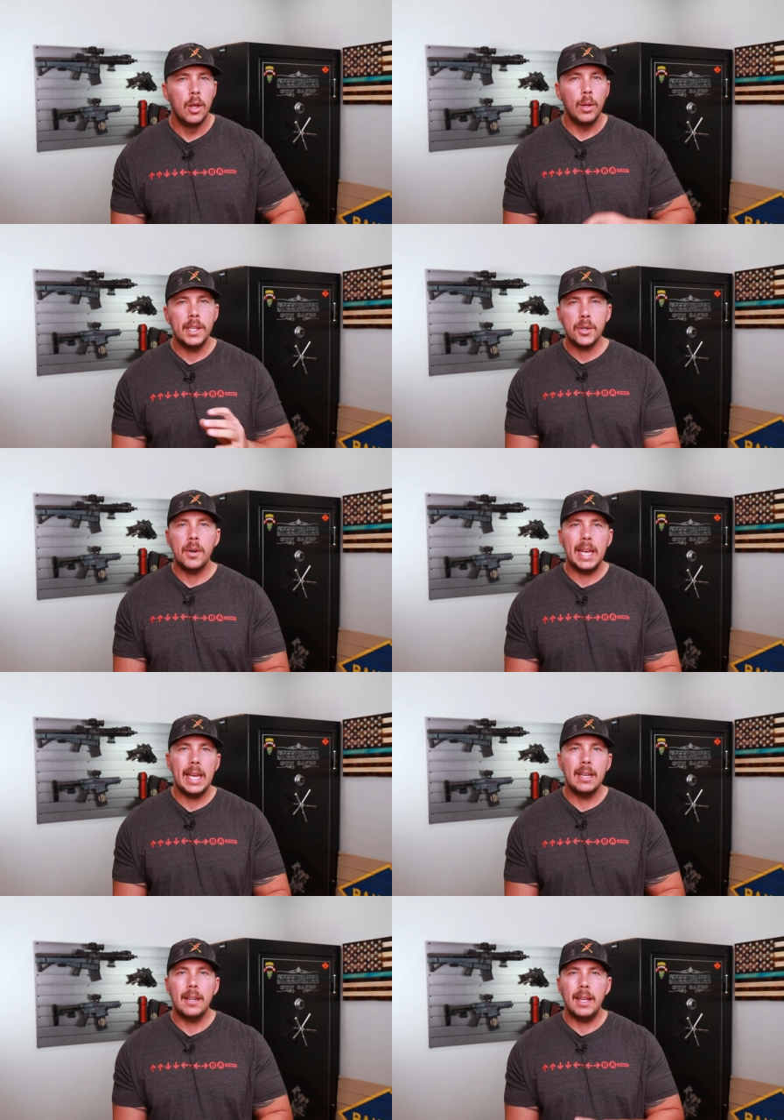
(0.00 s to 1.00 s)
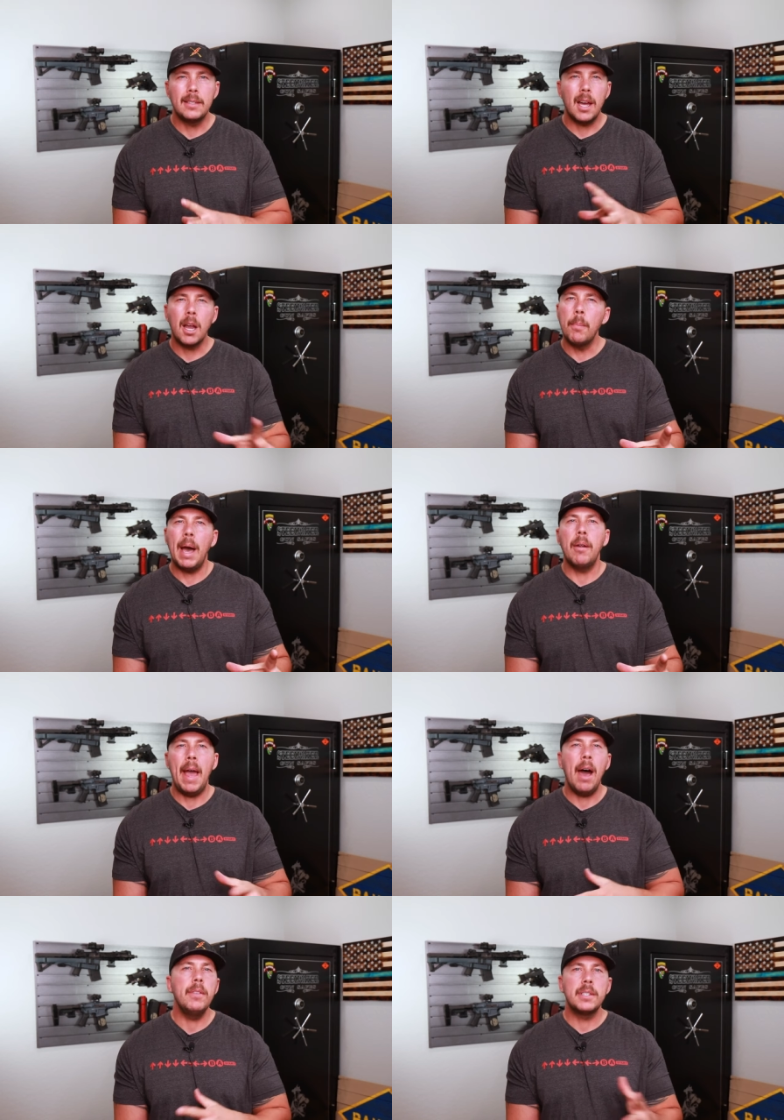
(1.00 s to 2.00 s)
Well, let's go ahead and talk about
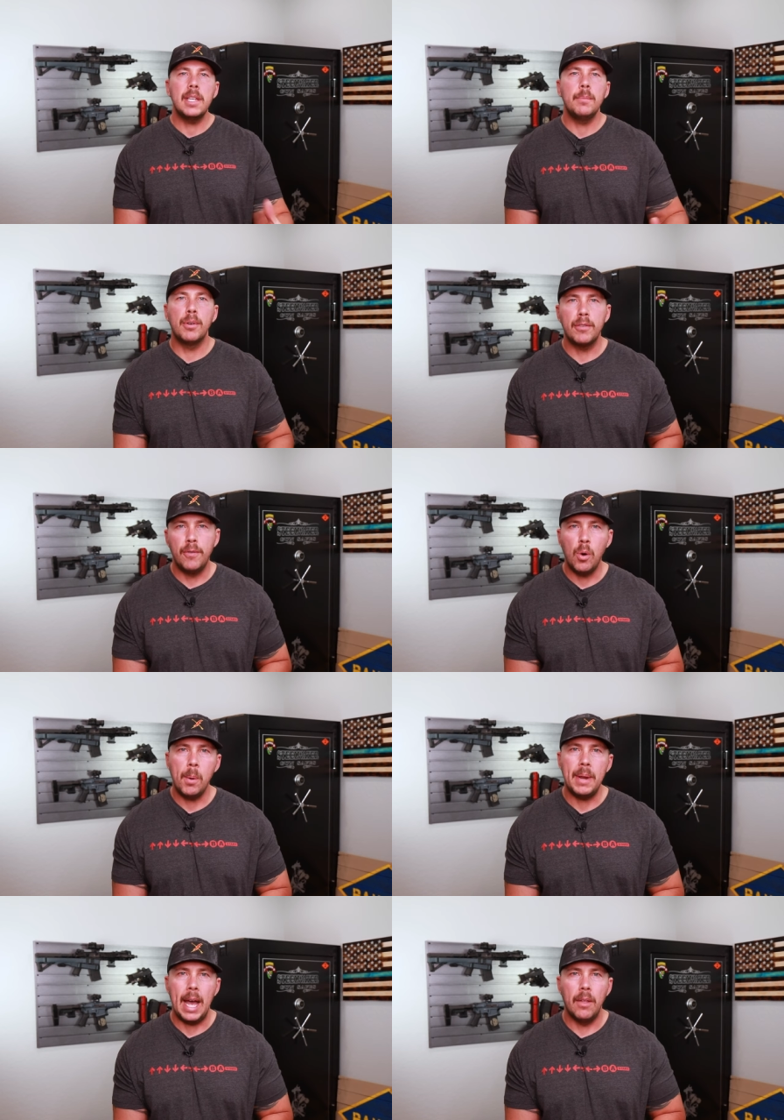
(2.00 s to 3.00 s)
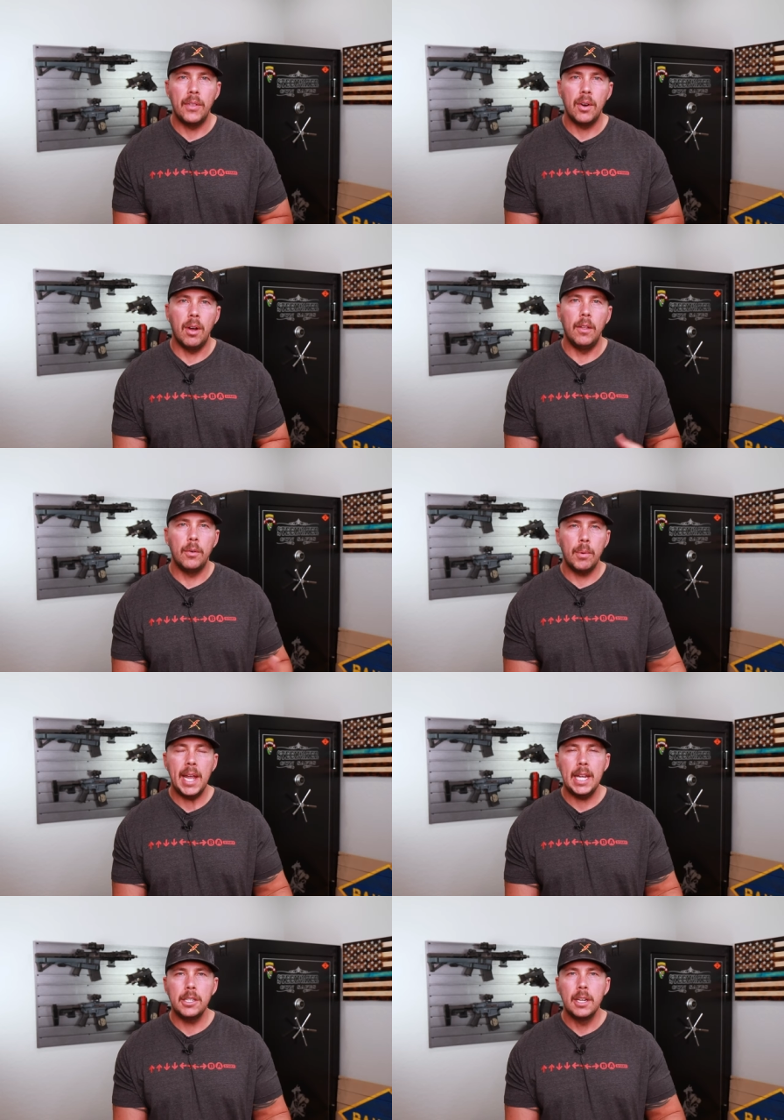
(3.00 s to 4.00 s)
how this thing performed out there on the
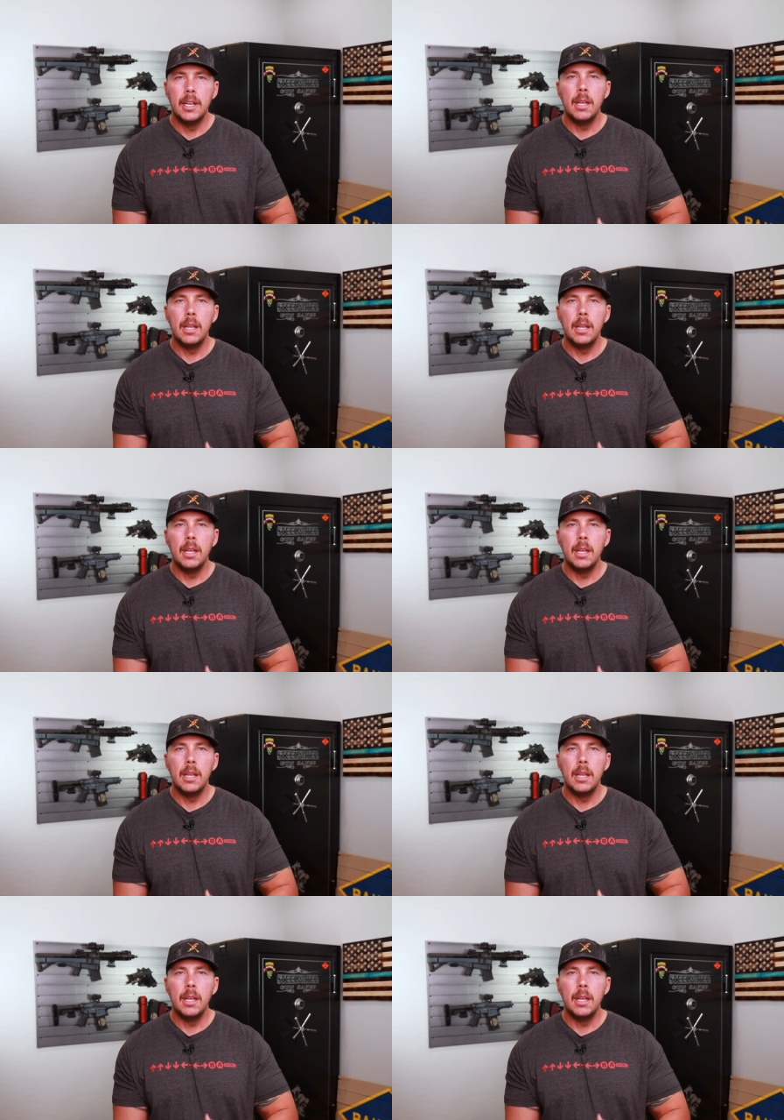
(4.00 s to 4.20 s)
range,